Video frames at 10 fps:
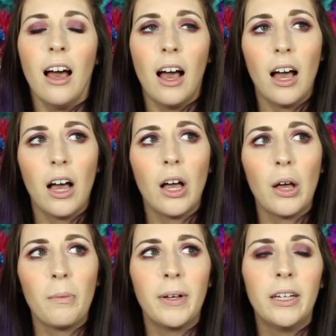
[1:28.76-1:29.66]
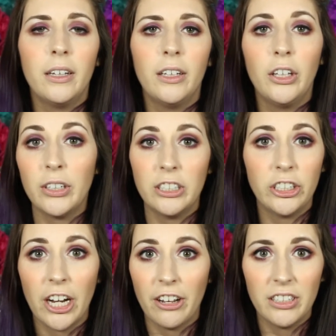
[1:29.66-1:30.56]
Um, you can
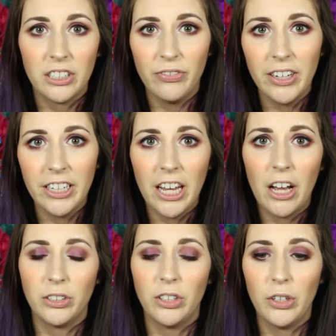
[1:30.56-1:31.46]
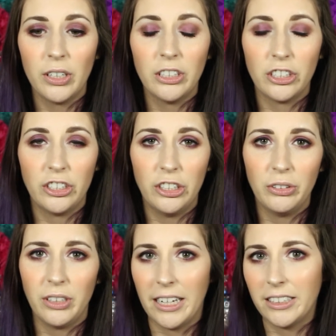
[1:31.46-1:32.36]
share this video. So you can just
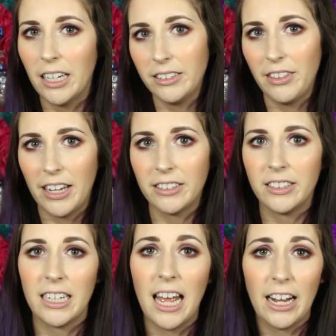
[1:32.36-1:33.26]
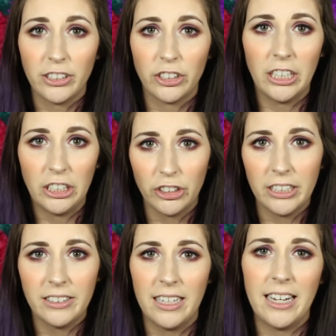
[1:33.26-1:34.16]
do like tons of things to get extra
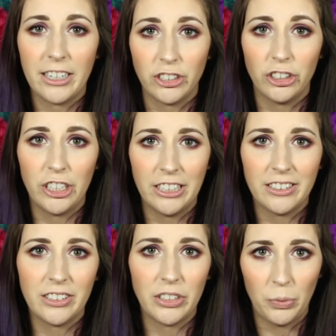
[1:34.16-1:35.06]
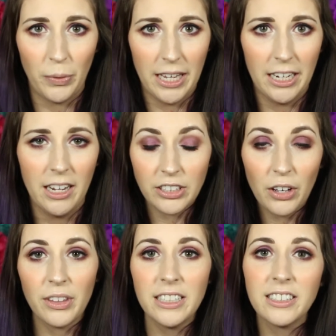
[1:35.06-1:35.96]
entries and extra chances to win.
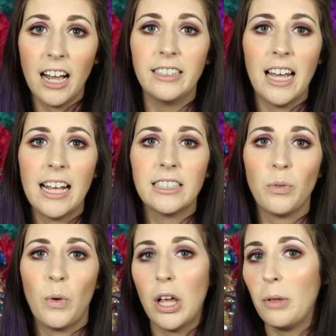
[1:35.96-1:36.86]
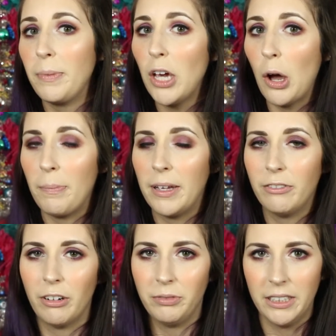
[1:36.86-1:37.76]
So this contest will be
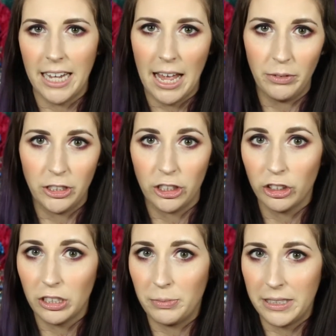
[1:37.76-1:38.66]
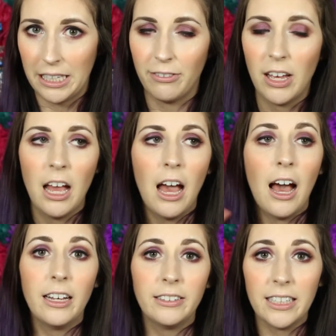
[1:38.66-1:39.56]
open from today, which is Christmas Eve,
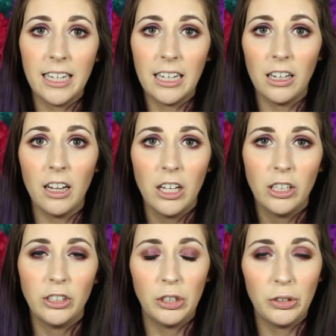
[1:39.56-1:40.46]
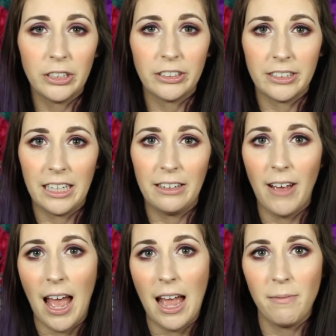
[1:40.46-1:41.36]
until New Year's Eve
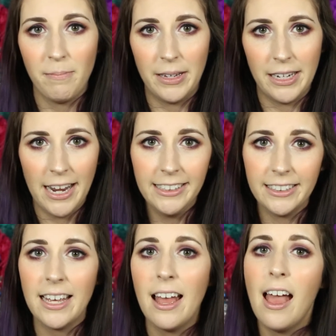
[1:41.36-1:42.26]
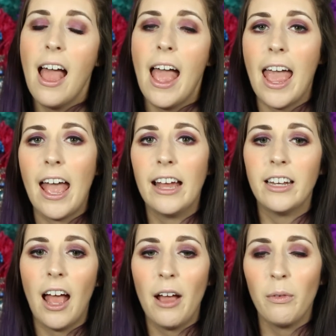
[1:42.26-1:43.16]
at midnight.
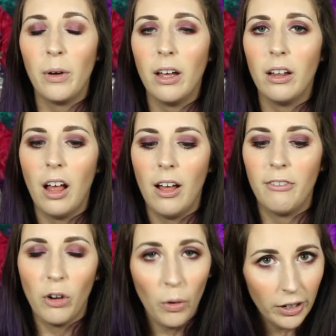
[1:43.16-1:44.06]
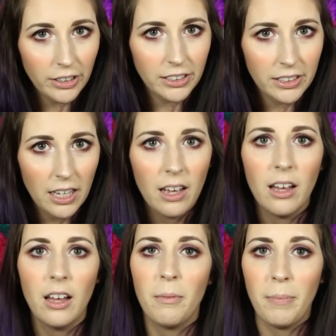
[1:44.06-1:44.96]
And I will, of course,
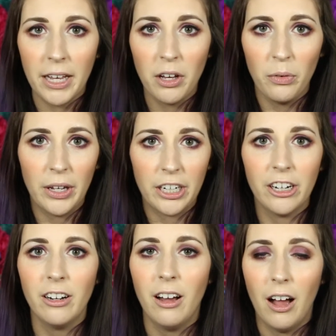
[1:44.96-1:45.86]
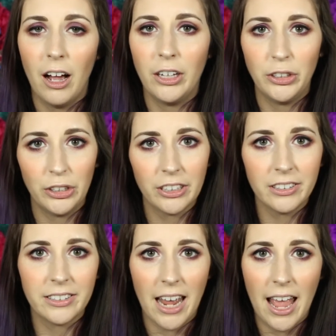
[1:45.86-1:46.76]
pick a winner on New
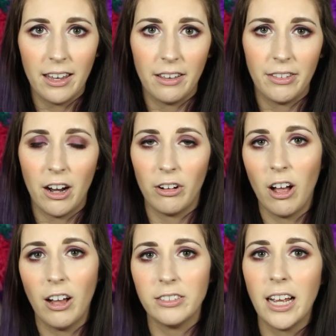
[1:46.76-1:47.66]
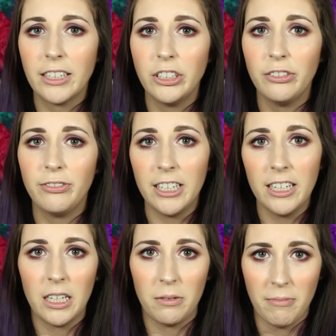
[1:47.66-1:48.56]
Year's Day and then I'll contact you
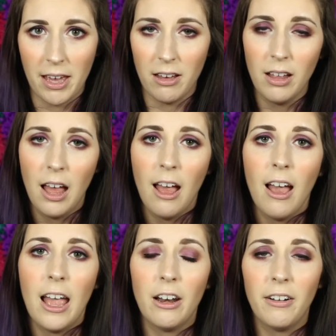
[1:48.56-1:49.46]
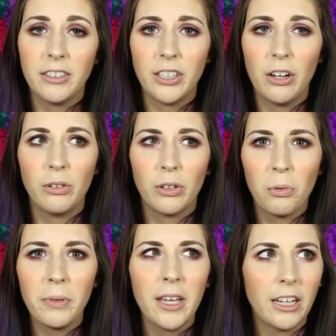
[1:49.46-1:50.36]
via email. And also,
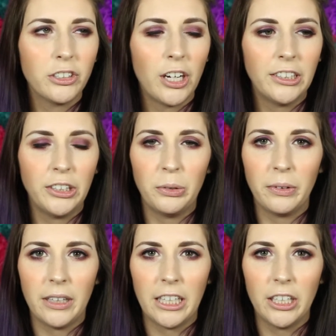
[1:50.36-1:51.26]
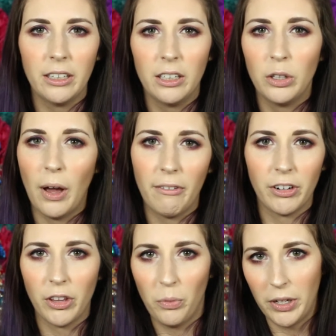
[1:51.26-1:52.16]
normally I try to link
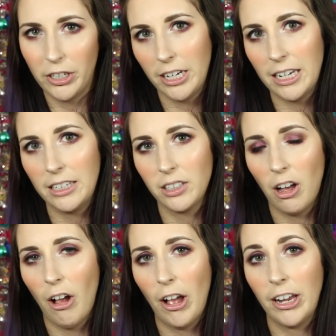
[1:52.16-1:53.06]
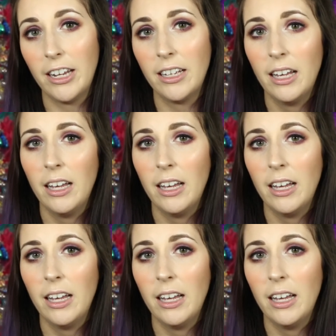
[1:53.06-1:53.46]
whoever the winner is on